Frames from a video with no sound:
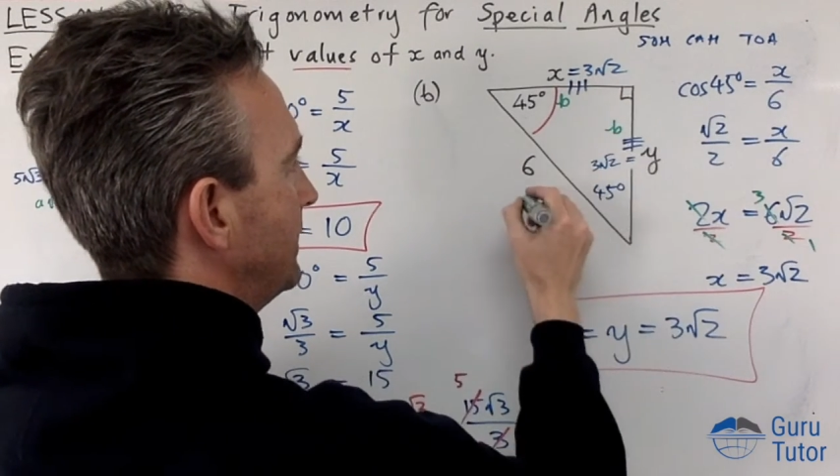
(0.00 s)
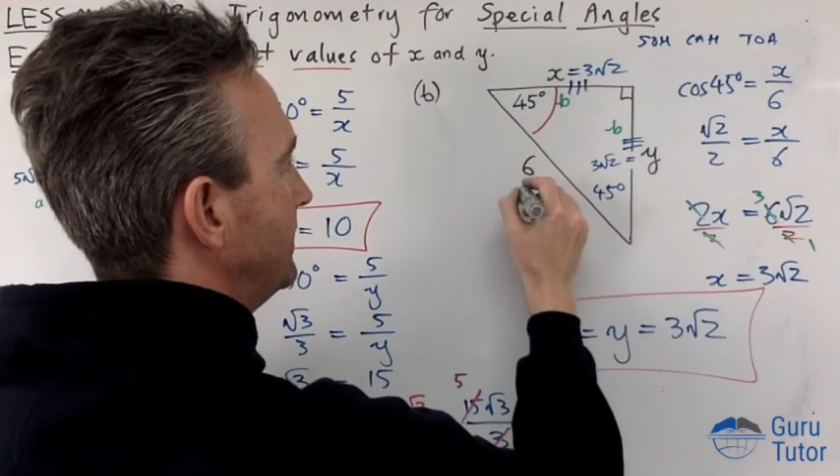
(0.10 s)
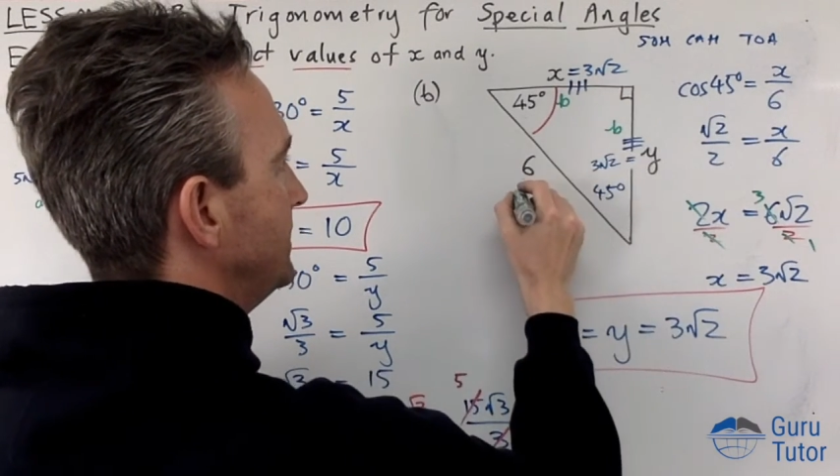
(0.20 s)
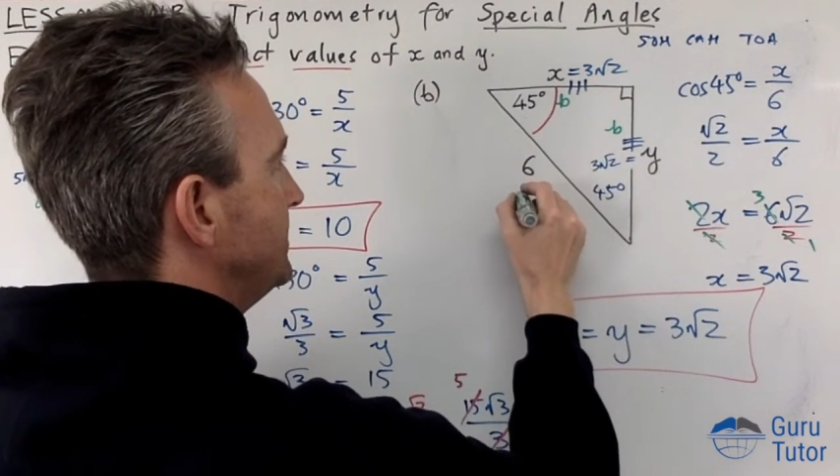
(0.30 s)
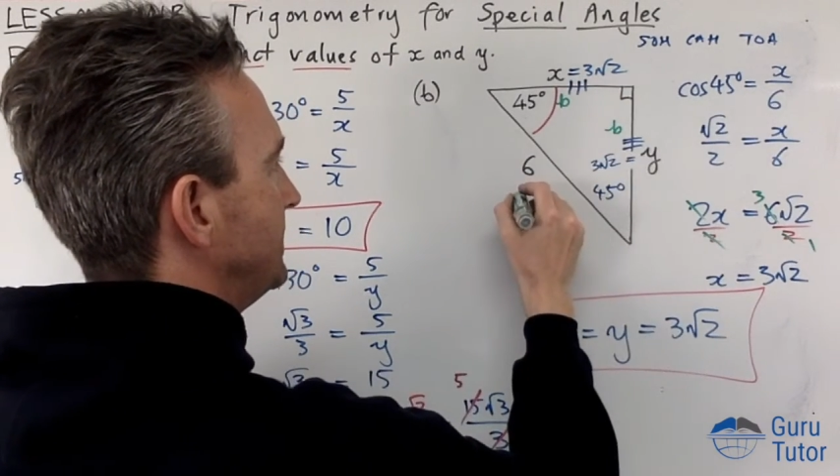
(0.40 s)

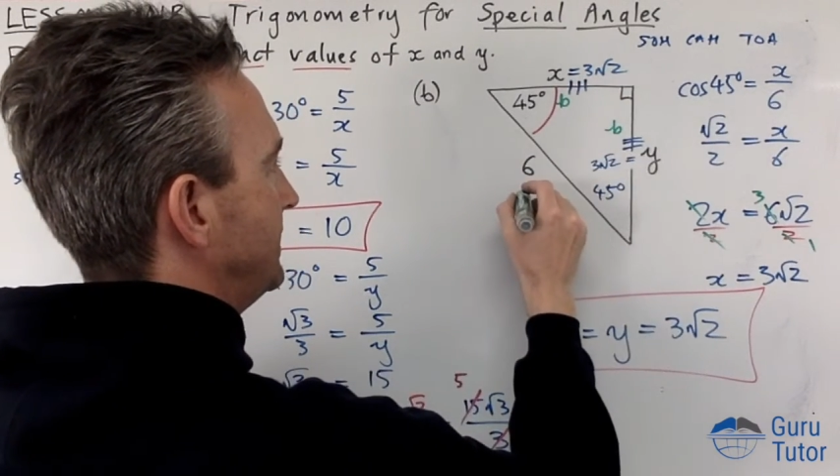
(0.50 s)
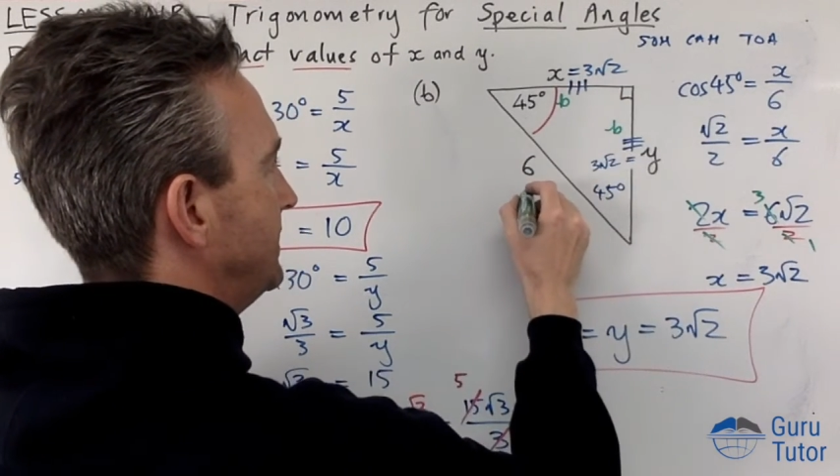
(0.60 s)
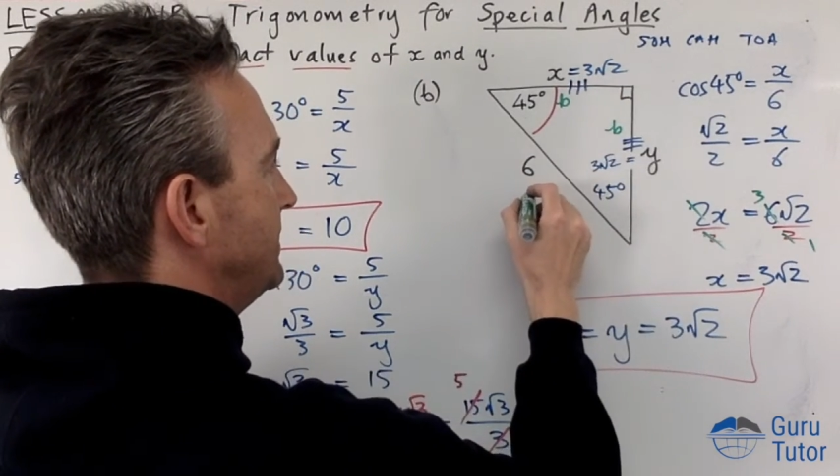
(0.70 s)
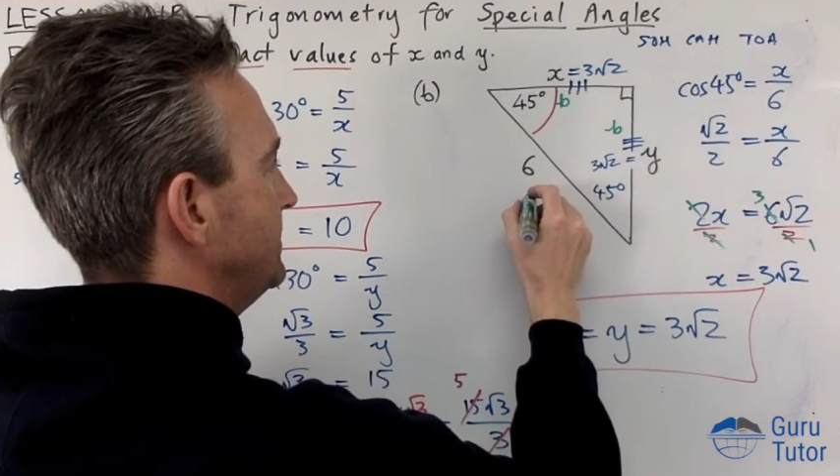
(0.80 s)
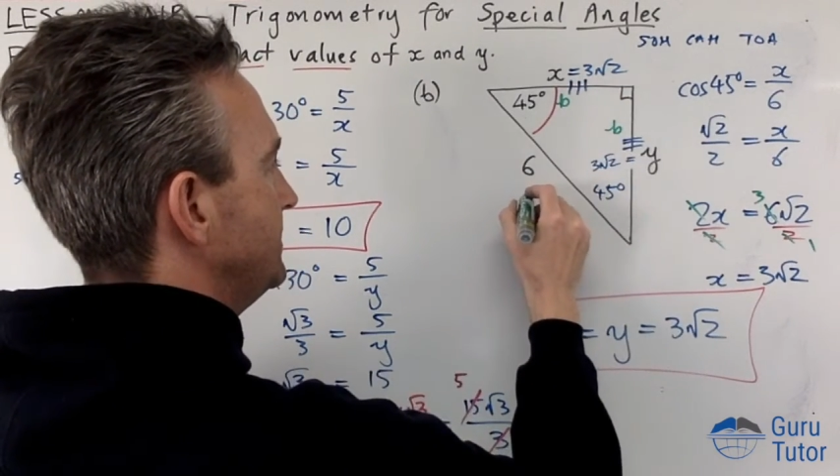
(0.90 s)
then this
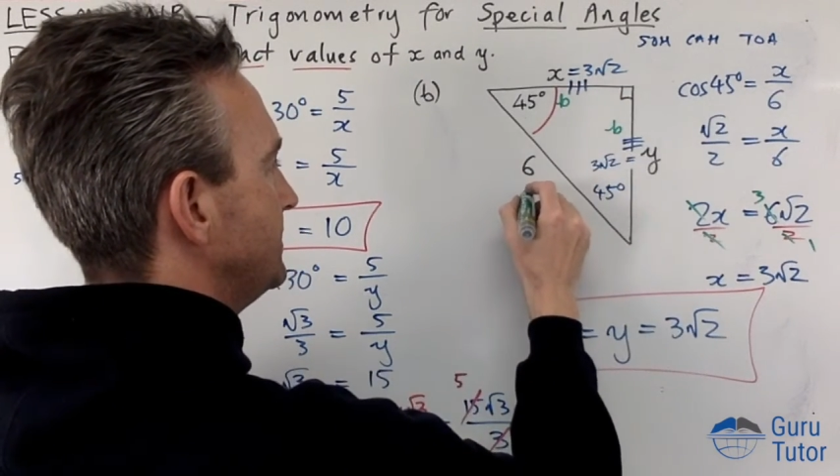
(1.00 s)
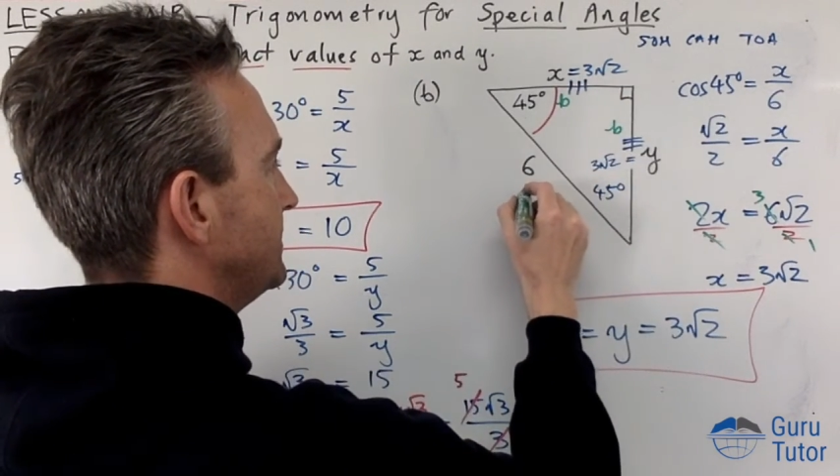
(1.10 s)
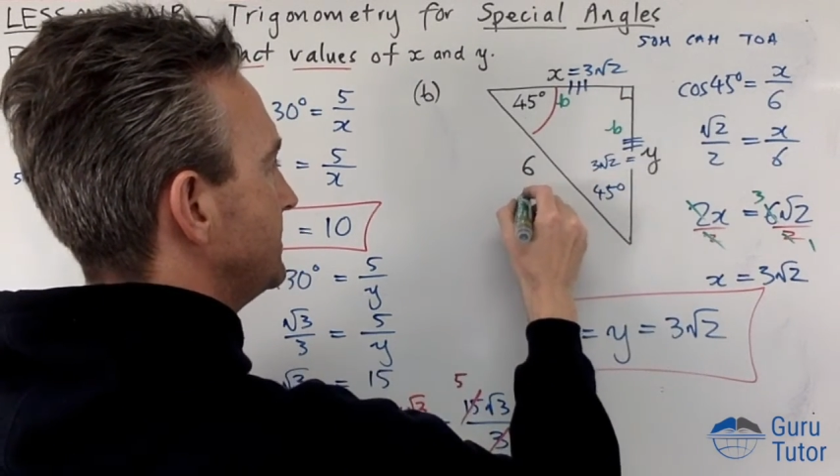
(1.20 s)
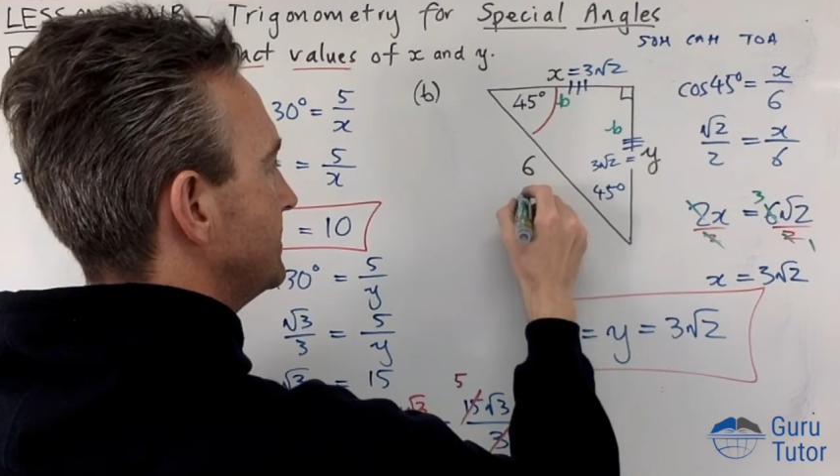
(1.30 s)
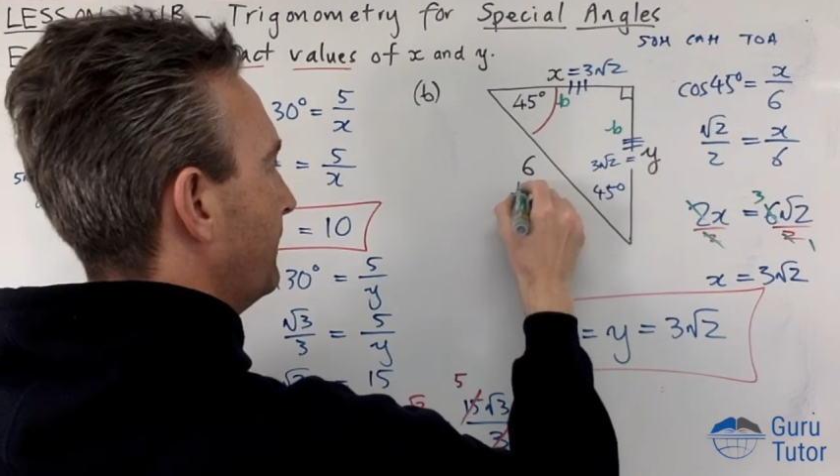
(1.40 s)
is